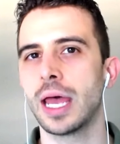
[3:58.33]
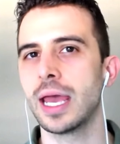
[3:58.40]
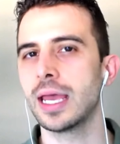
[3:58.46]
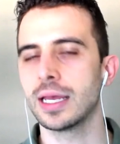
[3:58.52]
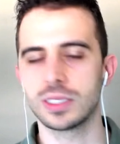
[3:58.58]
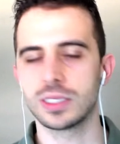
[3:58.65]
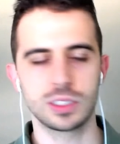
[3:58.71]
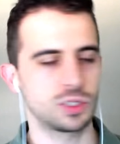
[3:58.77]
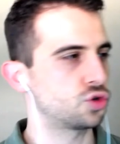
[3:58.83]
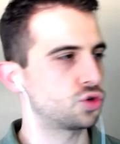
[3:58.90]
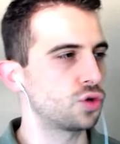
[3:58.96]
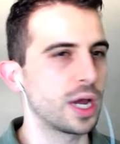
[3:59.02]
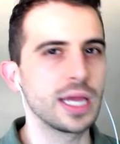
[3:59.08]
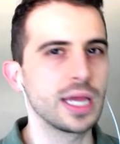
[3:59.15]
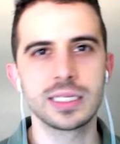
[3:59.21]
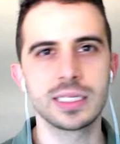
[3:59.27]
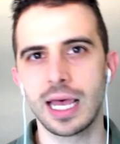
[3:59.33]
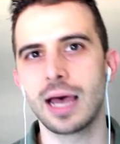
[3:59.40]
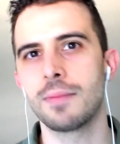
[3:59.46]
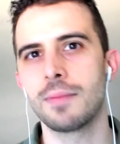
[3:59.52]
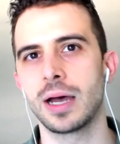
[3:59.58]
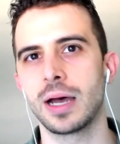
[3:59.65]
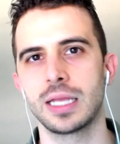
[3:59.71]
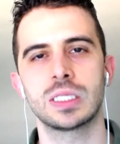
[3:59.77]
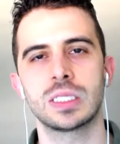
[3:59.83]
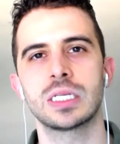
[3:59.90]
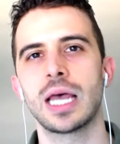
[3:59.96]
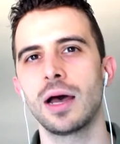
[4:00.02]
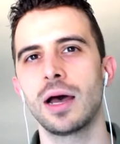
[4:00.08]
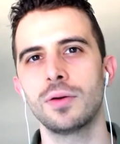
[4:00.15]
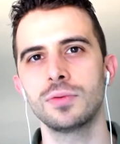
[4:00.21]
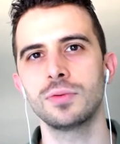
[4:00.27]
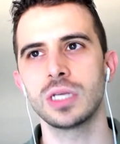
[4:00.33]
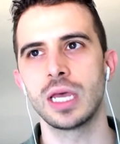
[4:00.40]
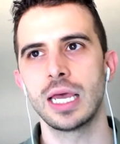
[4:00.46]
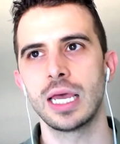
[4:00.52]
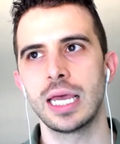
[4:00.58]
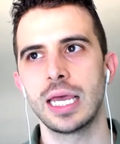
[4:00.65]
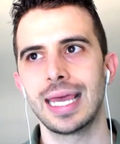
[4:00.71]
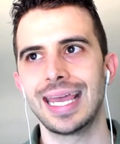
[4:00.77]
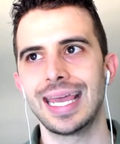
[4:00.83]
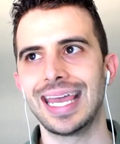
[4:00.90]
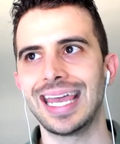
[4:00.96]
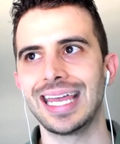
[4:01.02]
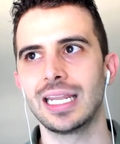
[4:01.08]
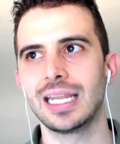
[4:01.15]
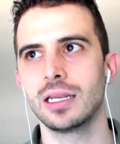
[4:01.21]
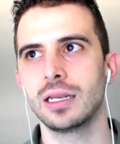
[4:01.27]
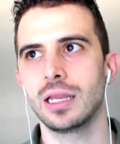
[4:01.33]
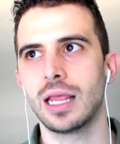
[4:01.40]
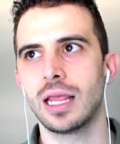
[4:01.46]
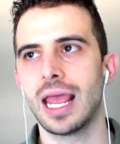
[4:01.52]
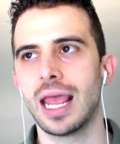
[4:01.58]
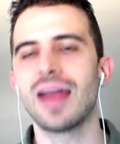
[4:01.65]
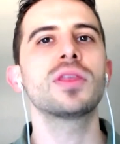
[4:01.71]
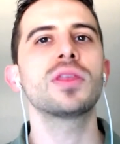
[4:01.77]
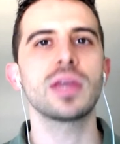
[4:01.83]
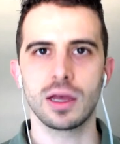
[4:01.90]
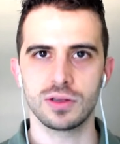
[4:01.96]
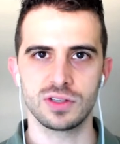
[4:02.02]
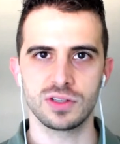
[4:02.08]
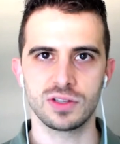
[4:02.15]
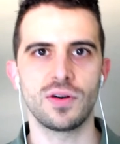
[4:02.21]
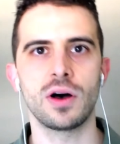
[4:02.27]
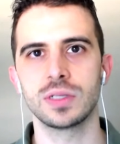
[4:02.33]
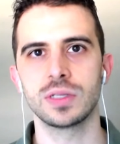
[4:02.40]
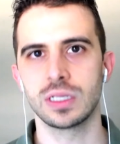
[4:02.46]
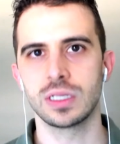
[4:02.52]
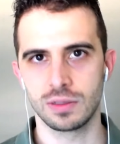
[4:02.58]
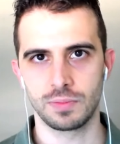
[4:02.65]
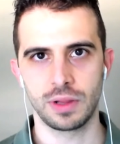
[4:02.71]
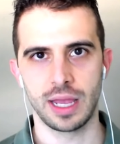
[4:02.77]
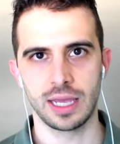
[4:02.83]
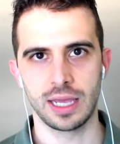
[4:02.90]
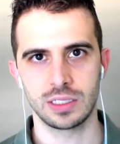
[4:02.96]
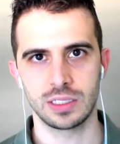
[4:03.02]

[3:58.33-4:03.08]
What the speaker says: as trite as that might sound, everything else falls into place.